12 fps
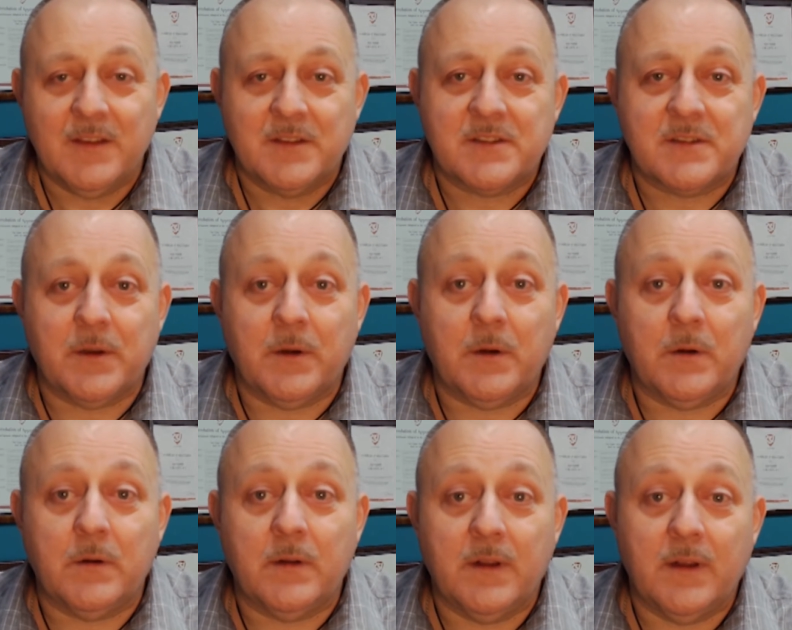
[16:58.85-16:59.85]

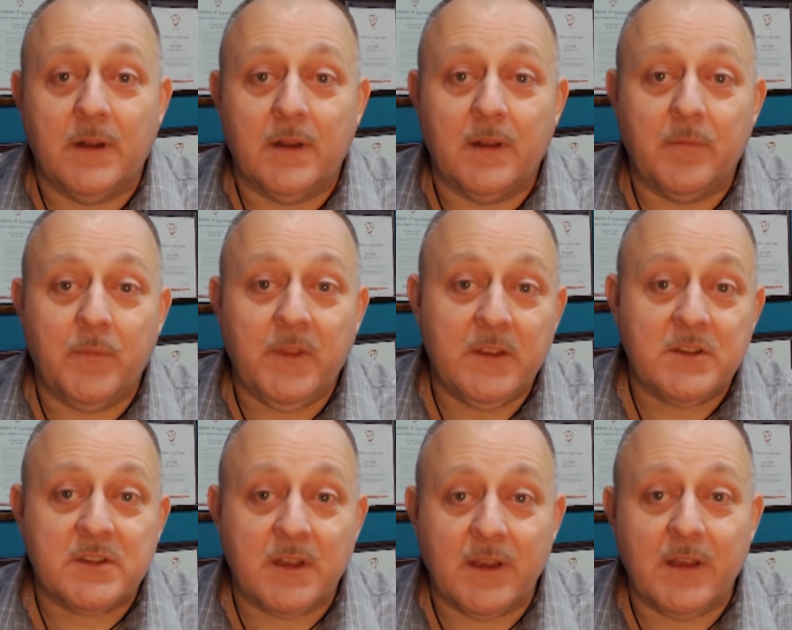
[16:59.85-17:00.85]
So
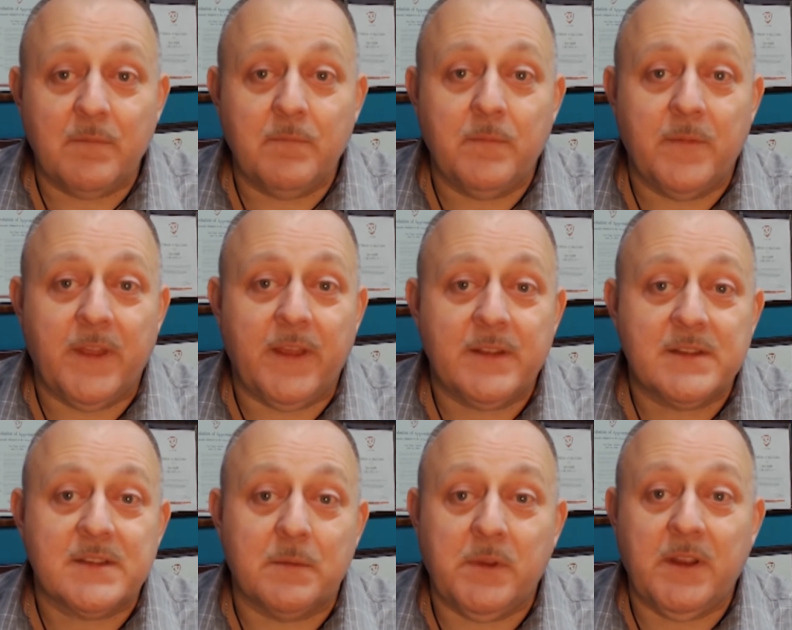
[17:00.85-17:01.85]
each time that
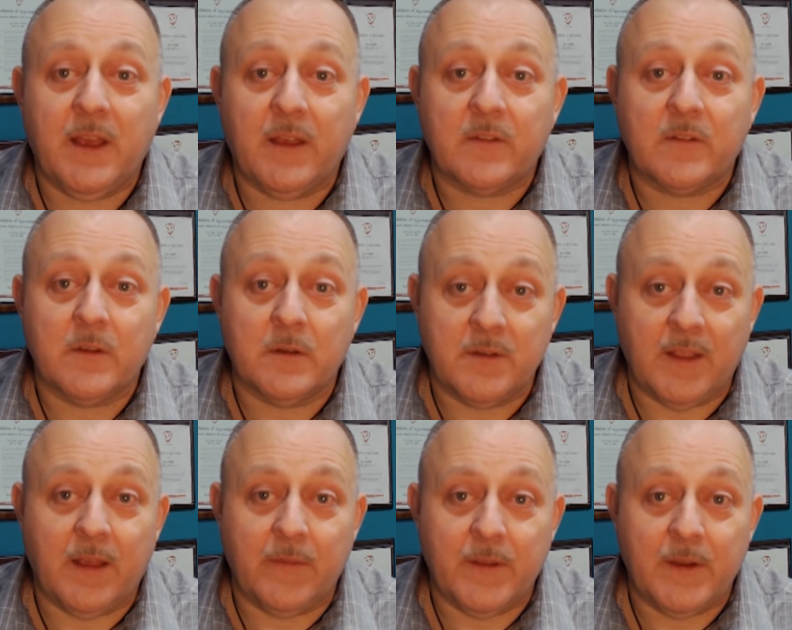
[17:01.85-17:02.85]
somebody has to go
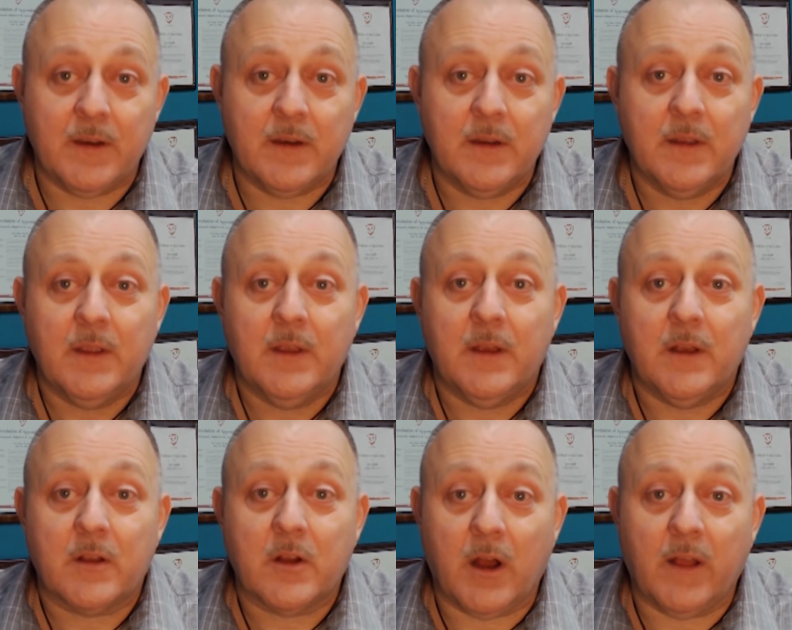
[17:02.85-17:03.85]
down there
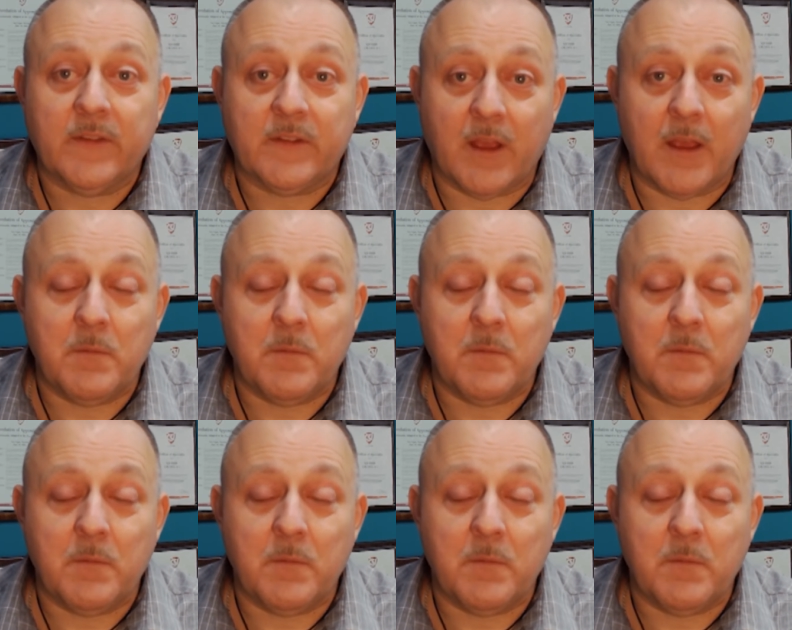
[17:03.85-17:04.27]
costs